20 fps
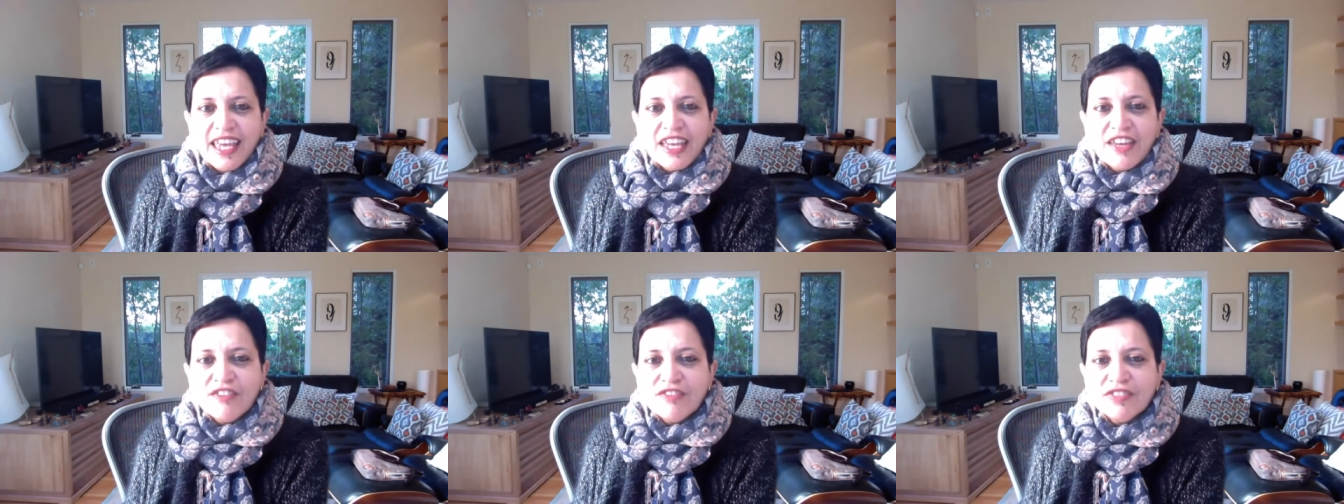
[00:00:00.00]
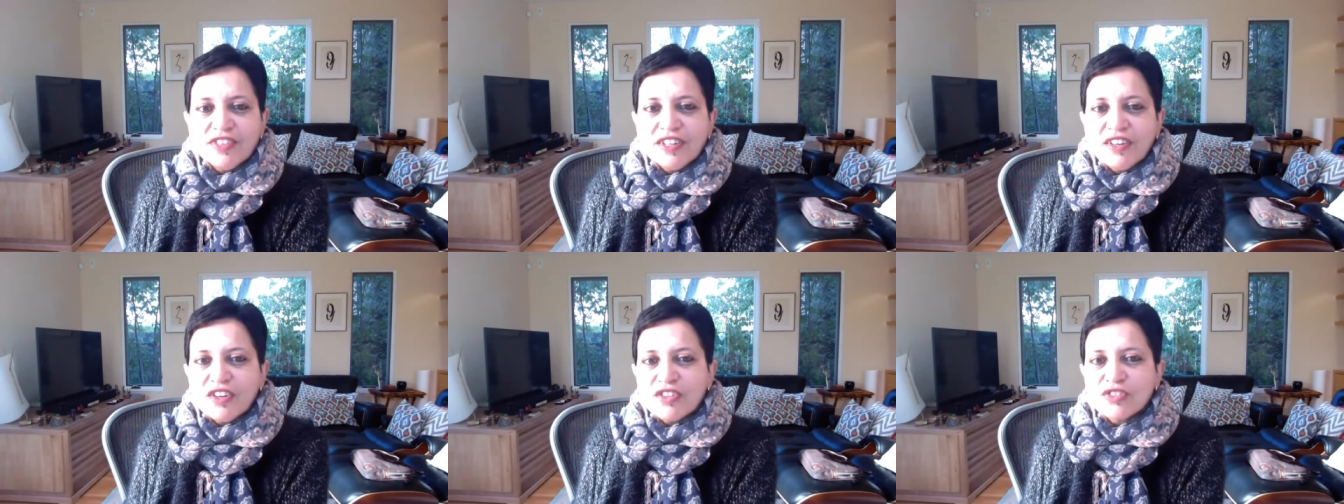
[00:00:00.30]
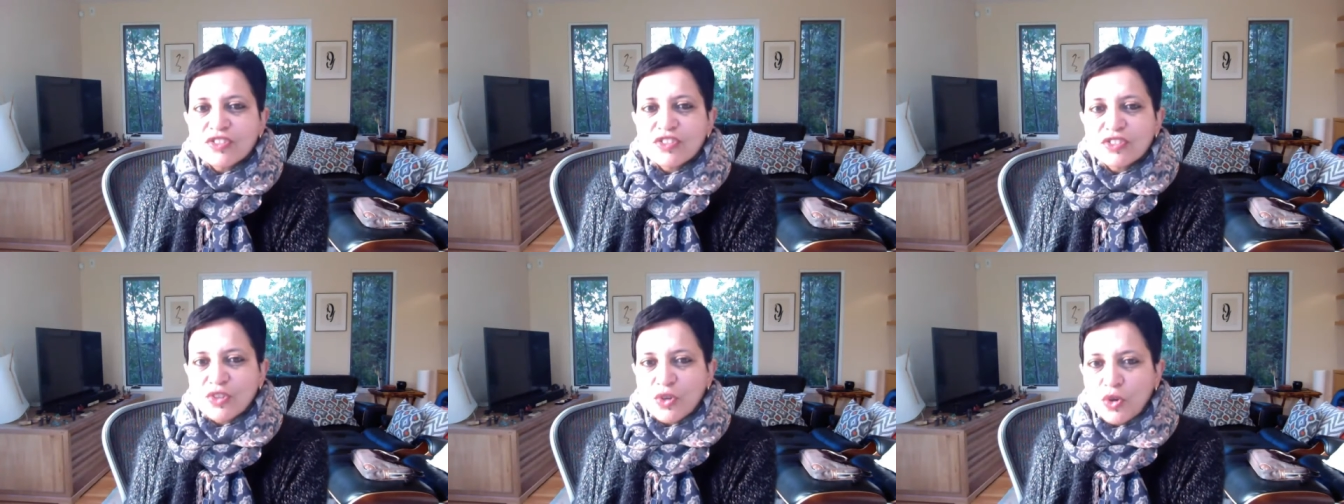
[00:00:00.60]
if there are
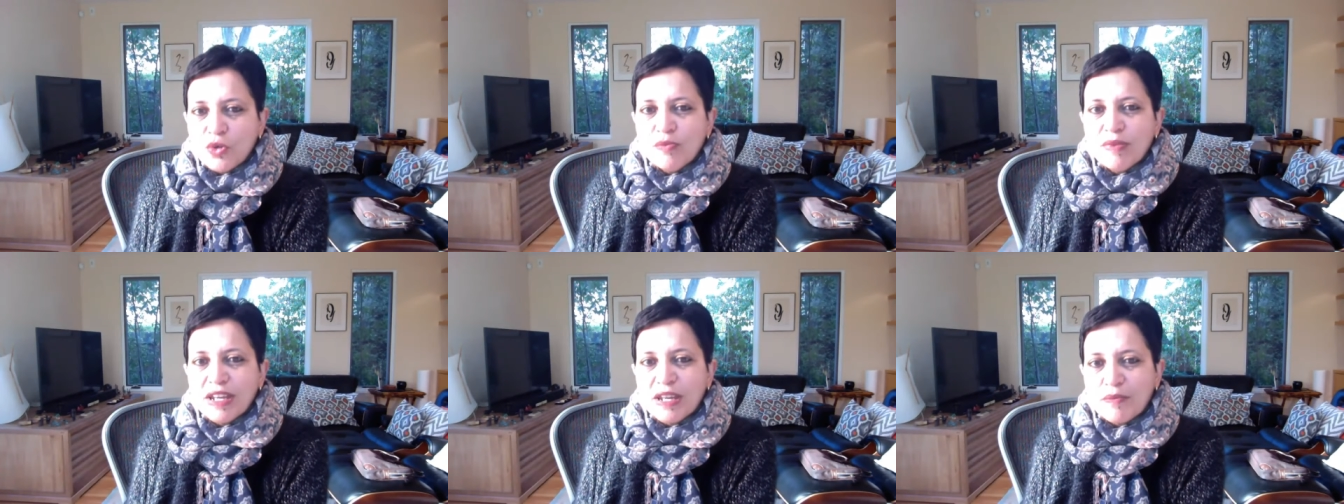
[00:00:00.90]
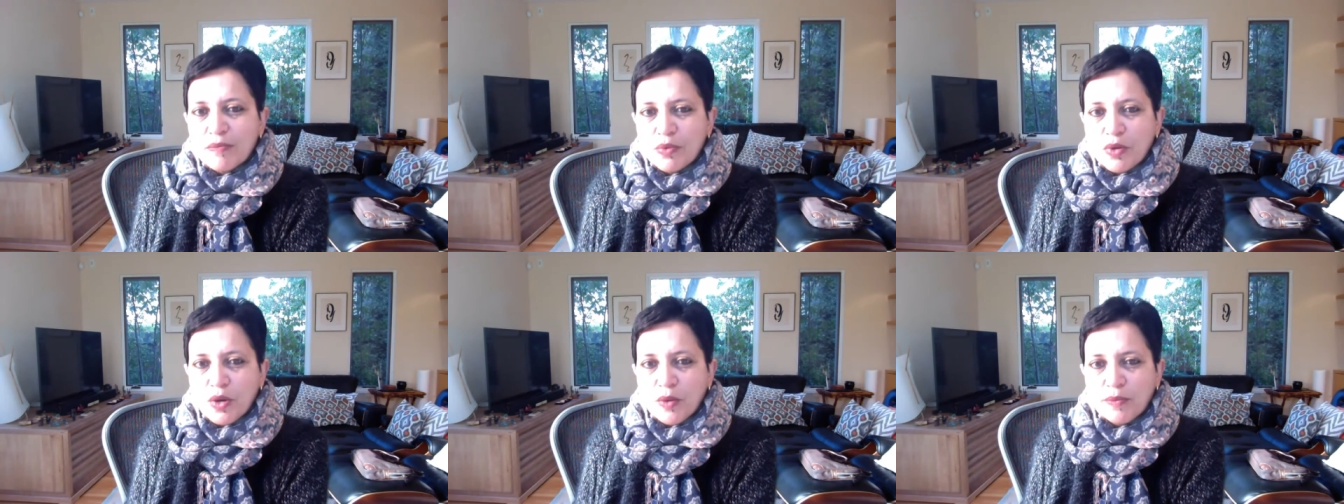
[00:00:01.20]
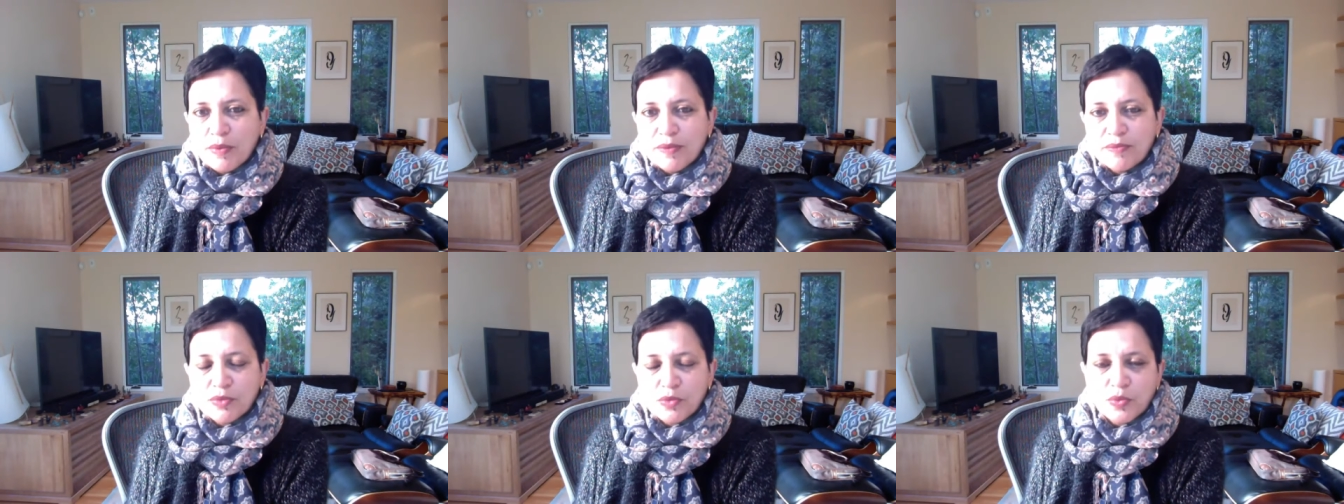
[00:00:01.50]
so many
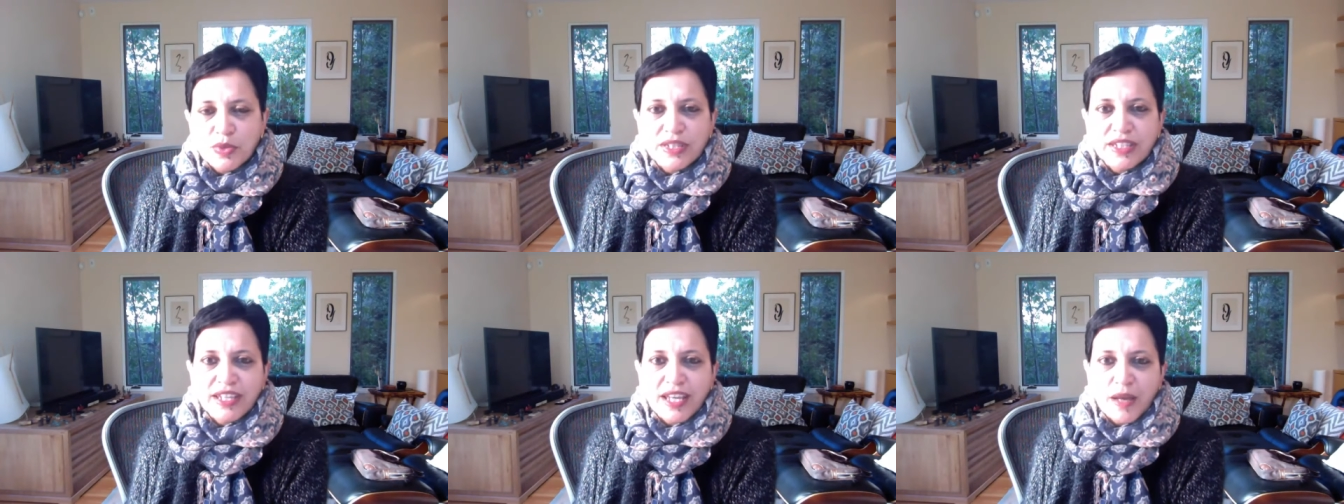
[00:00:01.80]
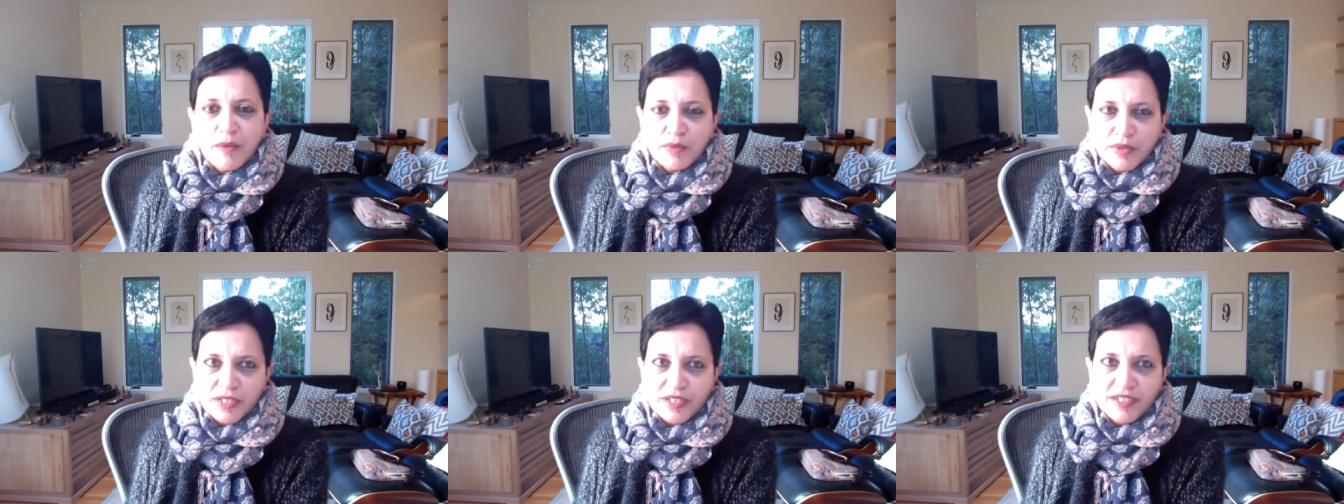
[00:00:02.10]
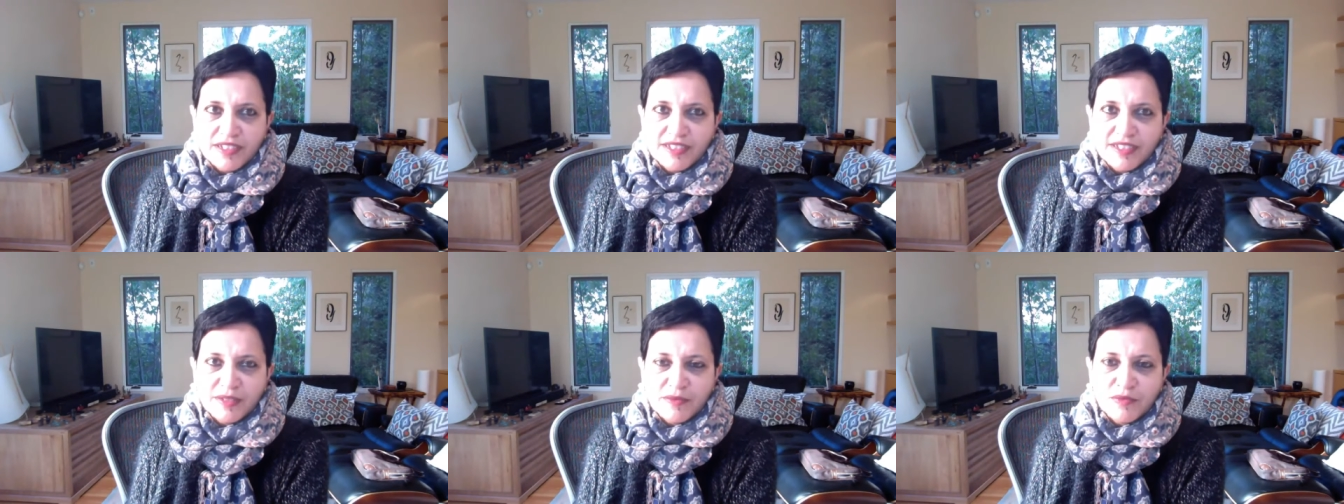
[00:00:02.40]
problems with
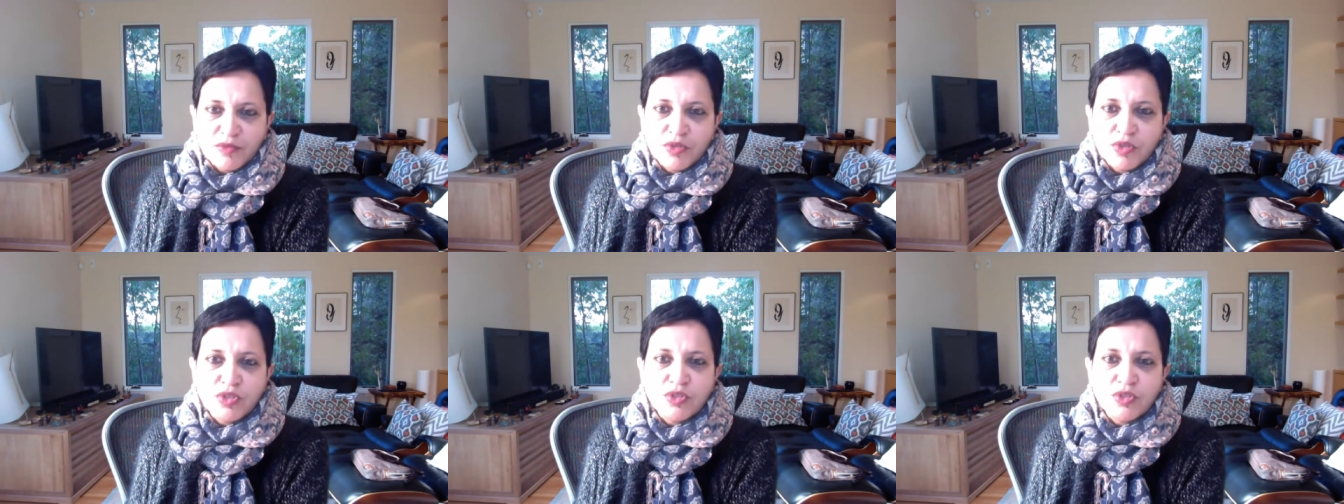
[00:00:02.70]
capitalism,